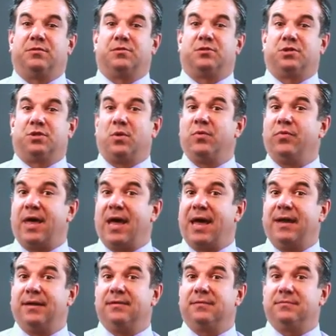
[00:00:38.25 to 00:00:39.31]
so
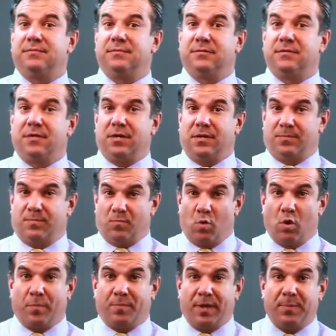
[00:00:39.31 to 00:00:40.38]
that
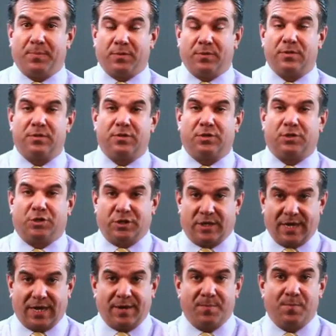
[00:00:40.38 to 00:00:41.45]
more people could
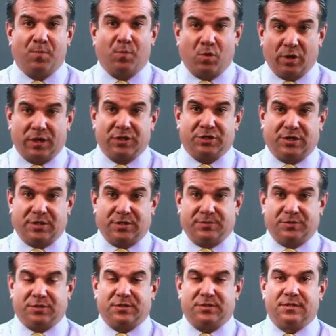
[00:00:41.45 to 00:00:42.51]
get mortgage
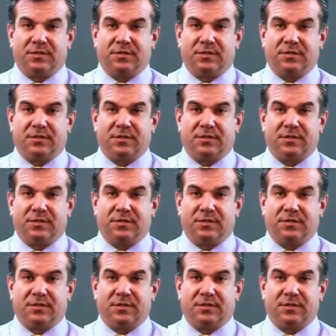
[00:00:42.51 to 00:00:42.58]
loans.